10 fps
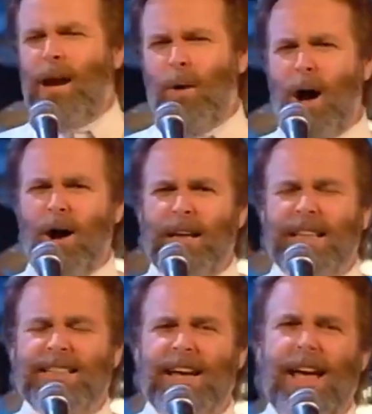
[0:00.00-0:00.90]

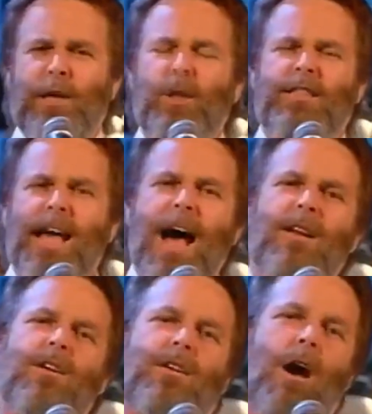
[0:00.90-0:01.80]
song was really
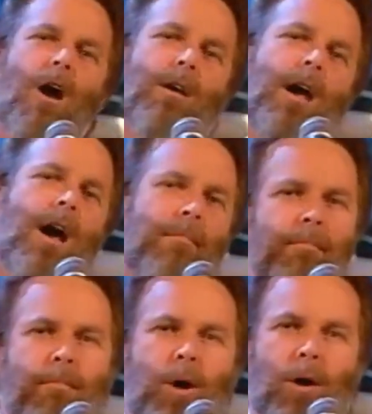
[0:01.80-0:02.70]
cool. It had clips from
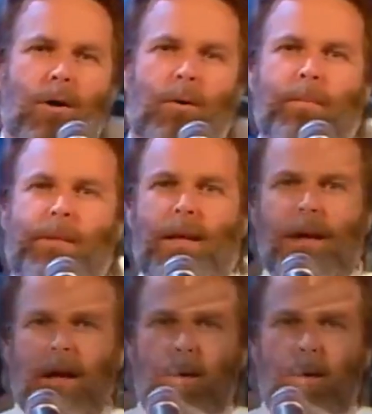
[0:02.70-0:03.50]
the movie Cocktail,